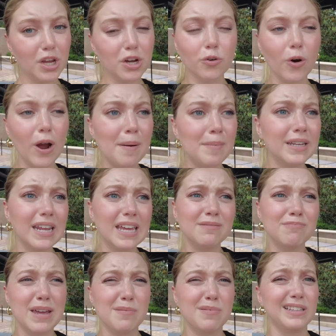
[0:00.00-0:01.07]
grab it in
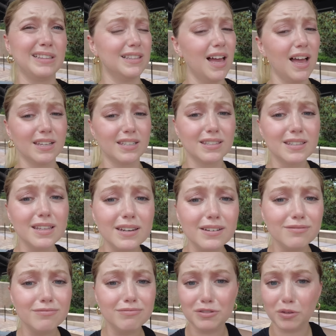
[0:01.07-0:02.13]
maybe less
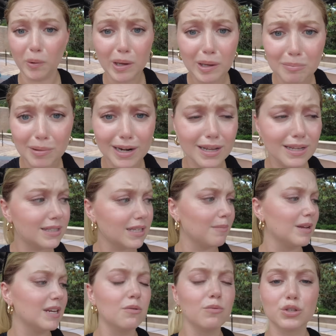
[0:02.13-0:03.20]
than 3 minutes. I
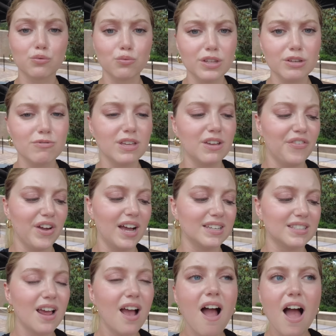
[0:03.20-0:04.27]
mean, it was really, really fast.